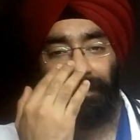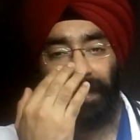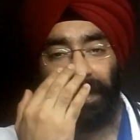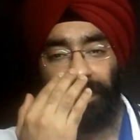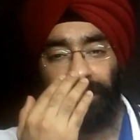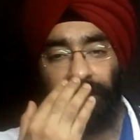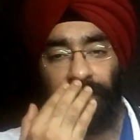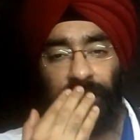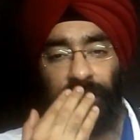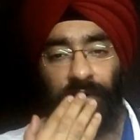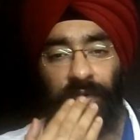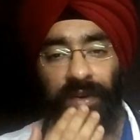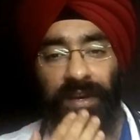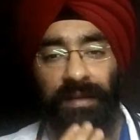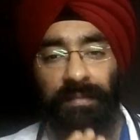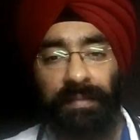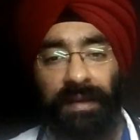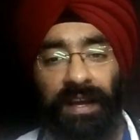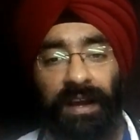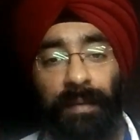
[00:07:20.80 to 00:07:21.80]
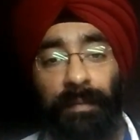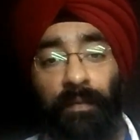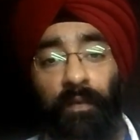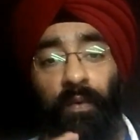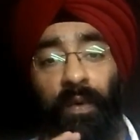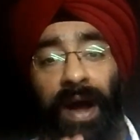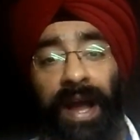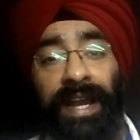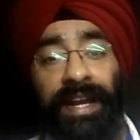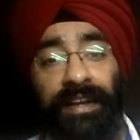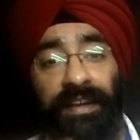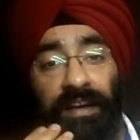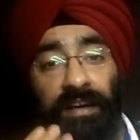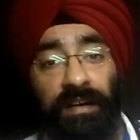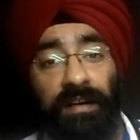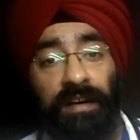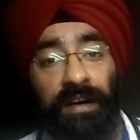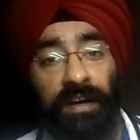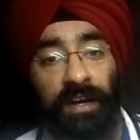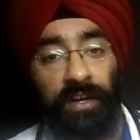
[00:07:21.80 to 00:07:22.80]
may slowly become
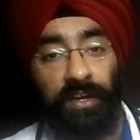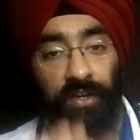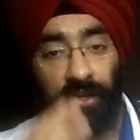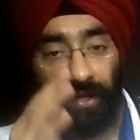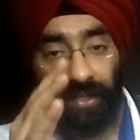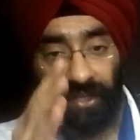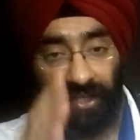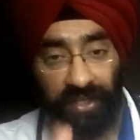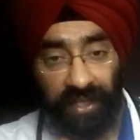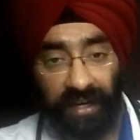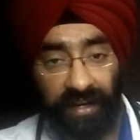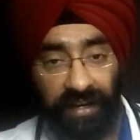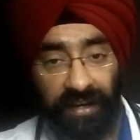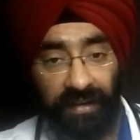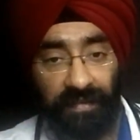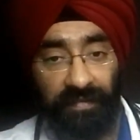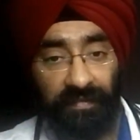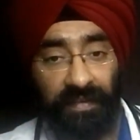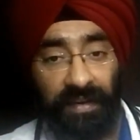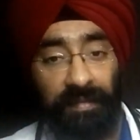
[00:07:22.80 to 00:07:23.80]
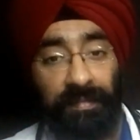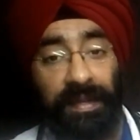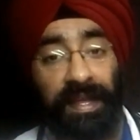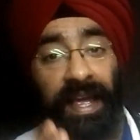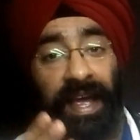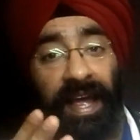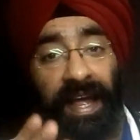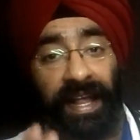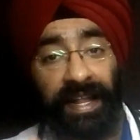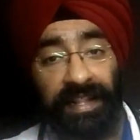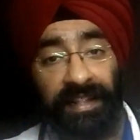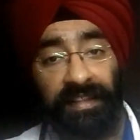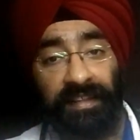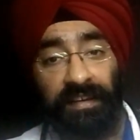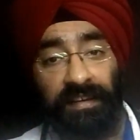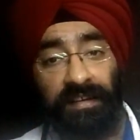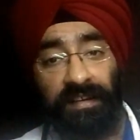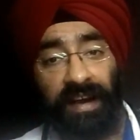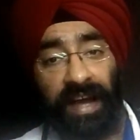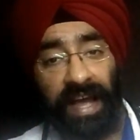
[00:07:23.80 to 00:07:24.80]
whiter. Your children will be
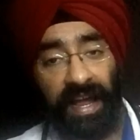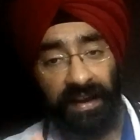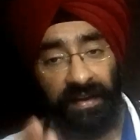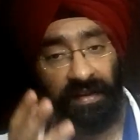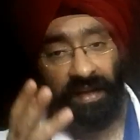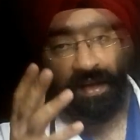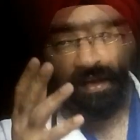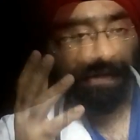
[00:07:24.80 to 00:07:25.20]
healthier and